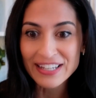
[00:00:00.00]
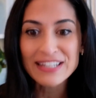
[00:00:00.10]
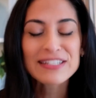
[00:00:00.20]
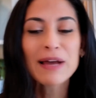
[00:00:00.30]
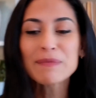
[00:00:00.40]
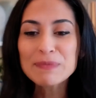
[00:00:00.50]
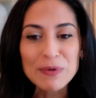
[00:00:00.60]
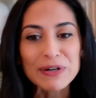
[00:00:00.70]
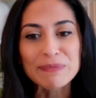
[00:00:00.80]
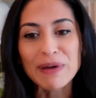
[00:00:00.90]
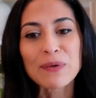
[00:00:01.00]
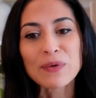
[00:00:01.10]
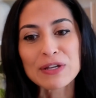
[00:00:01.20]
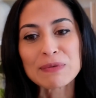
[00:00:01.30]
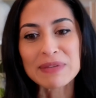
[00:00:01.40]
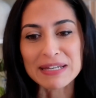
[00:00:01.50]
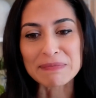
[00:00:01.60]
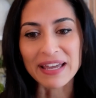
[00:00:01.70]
Tell me more about what you mean by